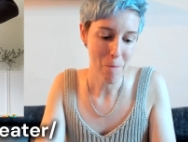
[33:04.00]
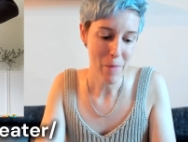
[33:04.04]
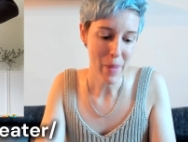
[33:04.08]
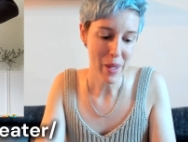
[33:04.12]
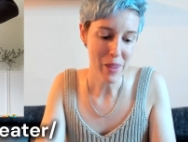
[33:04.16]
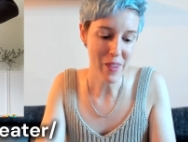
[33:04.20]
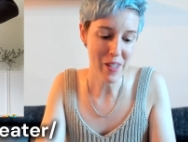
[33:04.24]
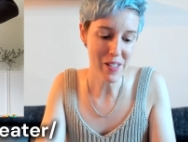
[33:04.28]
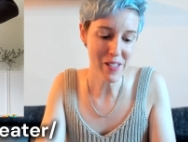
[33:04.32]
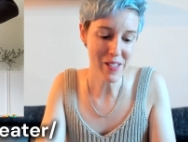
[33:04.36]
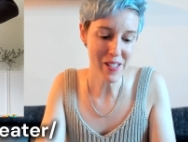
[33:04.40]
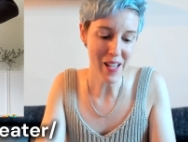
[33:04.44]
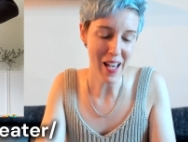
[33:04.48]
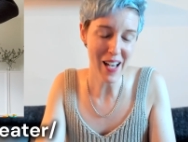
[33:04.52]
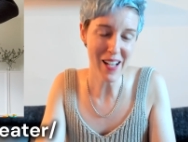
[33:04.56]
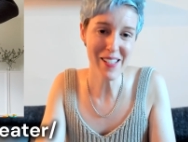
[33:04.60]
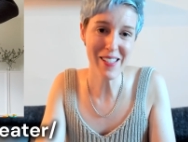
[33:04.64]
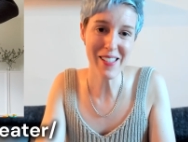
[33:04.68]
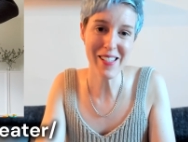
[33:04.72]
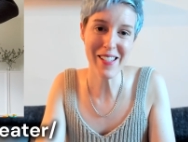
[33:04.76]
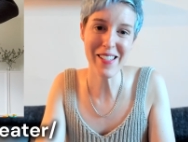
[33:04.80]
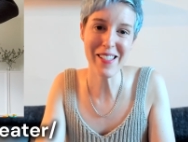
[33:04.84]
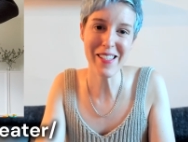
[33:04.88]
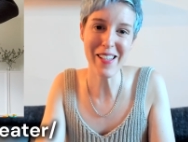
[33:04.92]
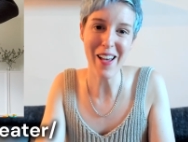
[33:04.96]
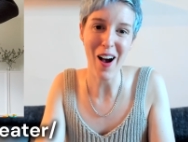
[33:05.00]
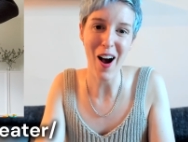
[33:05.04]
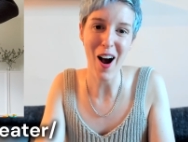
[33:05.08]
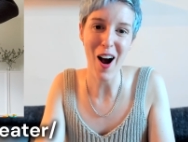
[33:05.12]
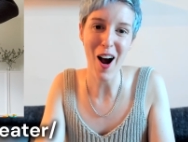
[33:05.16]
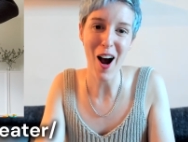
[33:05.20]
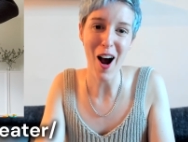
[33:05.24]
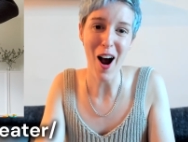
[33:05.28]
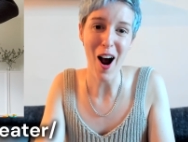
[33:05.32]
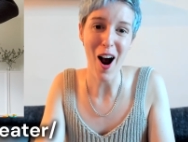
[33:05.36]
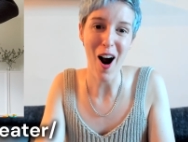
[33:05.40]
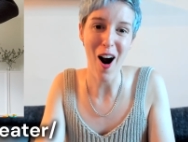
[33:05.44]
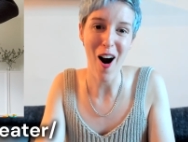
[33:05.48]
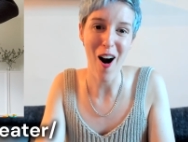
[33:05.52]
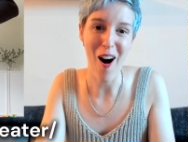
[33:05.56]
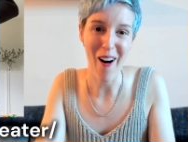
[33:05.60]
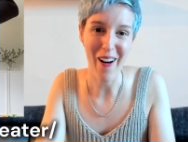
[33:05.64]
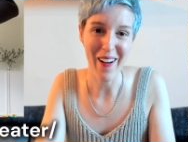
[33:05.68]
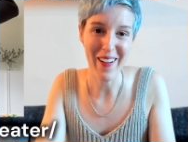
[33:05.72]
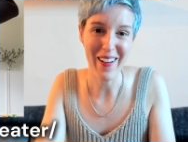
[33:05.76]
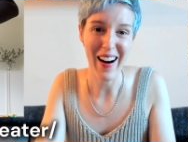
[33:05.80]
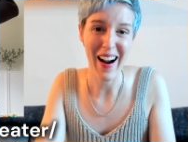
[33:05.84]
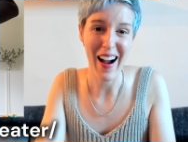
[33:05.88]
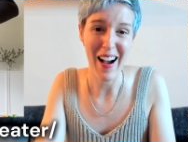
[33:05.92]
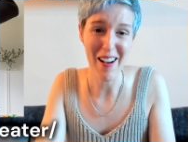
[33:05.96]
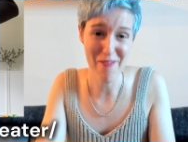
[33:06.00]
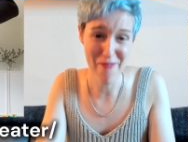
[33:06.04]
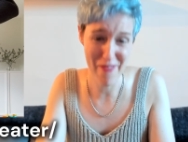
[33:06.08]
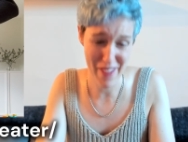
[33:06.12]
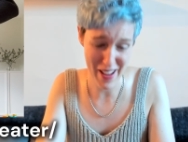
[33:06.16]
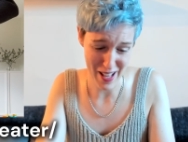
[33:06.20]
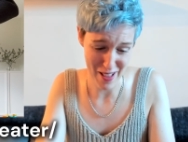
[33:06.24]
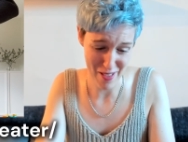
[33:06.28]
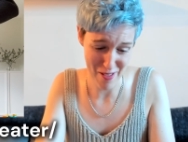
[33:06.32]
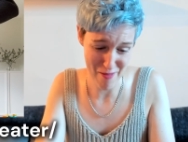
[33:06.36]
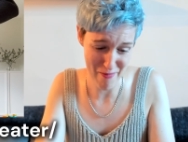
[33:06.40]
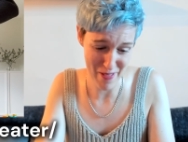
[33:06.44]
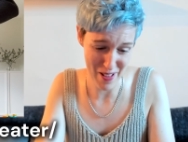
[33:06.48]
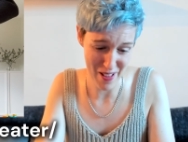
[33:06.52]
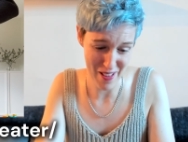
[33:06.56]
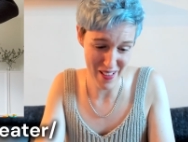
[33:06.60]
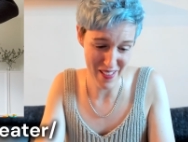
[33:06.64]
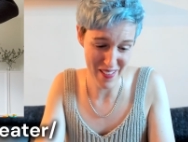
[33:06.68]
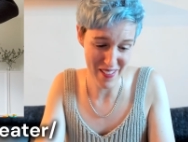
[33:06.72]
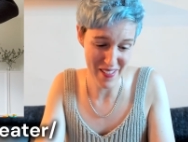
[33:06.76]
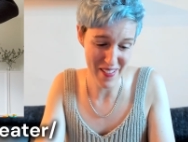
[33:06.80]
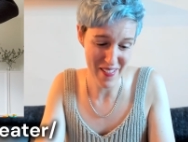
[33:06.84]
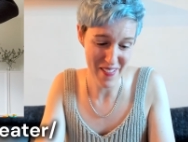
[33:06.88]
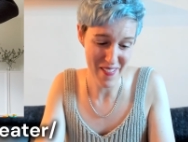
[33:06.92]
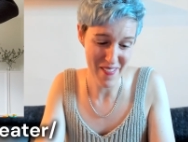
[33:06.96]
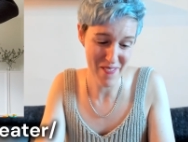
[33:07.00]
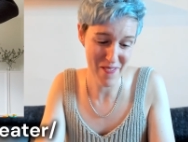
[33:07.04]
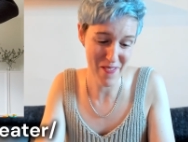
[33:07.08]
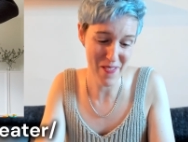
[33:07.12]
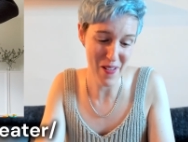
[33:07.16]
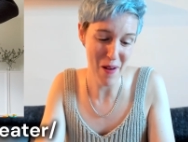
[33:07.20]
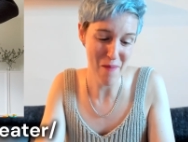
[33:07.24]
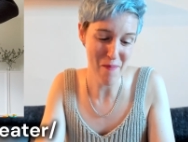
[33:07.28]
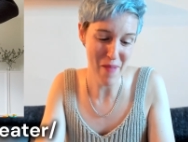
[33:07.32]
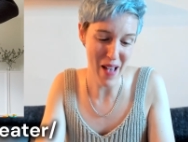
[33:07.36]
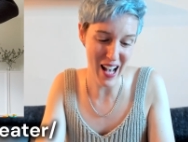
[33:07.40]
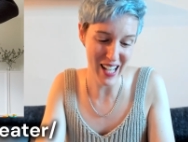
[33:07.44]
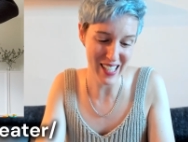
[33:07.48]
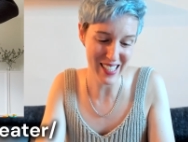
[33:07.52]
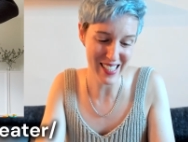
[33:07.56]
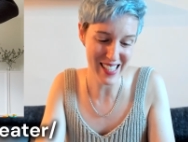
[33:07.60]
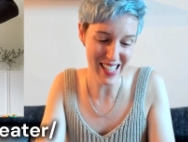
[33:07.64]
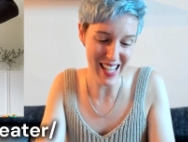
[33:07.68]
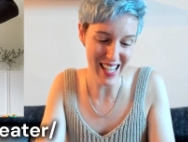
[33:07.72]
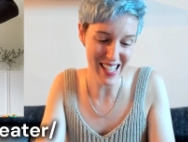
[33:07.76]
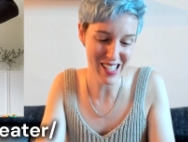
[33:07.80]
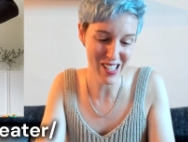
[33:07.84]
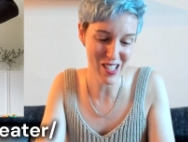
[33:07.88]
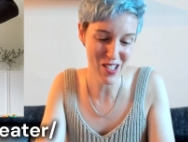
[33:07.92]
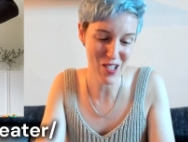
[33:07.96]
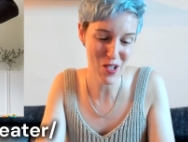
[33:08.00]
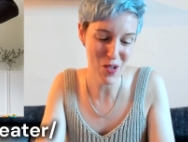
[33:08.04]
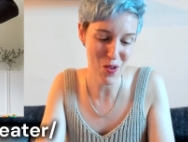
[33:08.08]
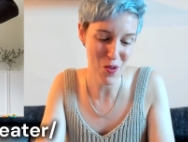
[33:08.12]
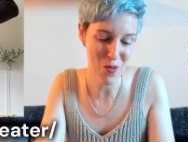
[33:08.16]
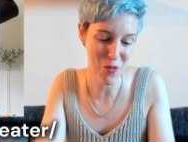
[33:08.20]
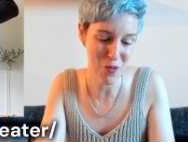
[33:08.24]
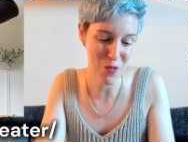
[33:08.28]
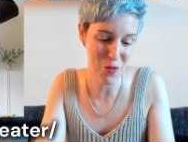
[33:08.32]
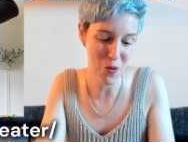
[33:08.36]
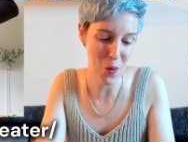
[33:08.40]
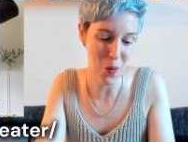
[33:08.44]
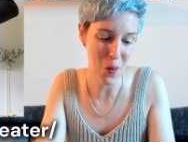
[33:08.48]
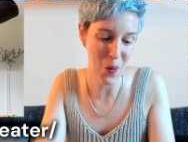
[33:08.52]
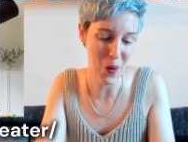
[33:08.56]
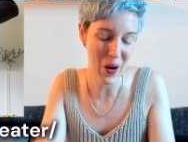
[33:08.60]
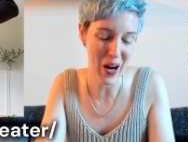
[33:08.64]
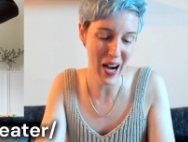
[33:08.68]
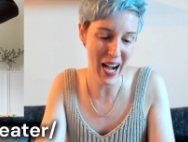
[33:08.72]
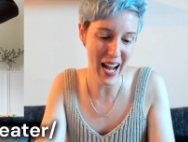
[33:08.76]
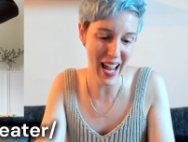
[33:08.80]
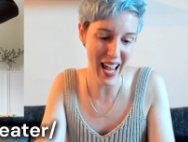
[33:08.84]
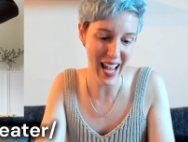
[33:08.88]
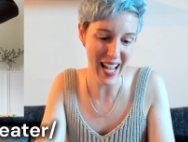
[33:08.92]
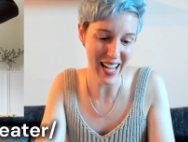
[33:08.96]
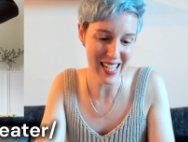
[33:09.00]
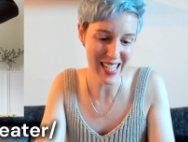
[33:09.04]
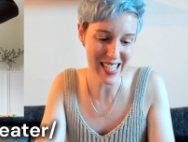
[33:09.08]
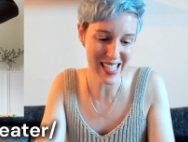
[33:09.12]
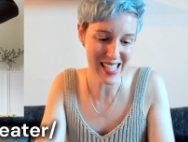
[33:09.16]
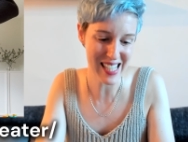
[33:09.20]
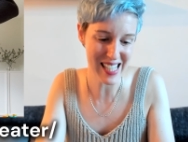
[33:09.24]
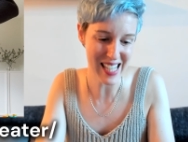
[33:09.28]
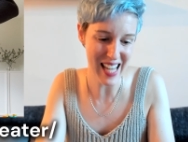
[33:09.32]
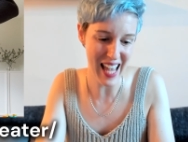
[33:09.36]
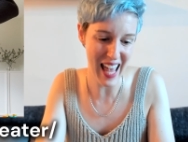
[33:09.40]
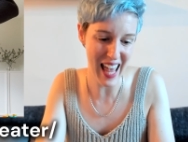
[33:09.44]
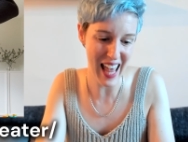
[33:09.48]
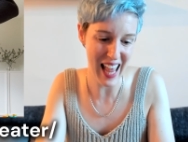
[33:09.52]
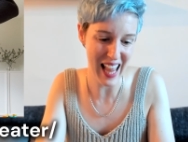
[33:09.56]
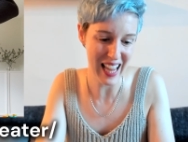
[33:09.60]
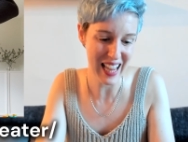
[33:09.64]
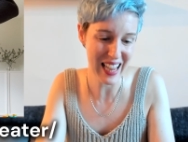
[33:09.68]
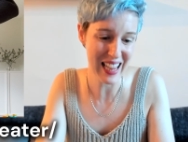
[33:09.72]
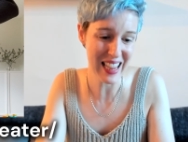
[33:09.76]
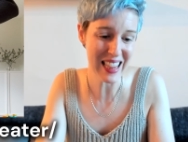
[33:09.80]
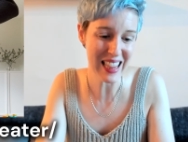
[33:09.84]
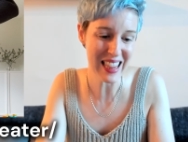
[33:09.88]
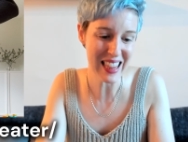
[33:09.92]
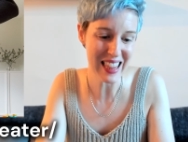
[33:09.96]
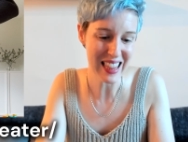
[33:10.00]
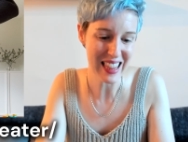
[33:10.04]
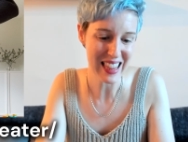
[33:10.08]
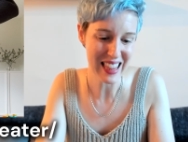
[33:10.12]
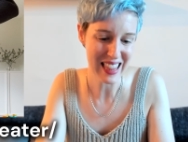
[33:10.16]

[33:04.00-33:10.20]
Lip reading: The sizes are available from XS to 4XL,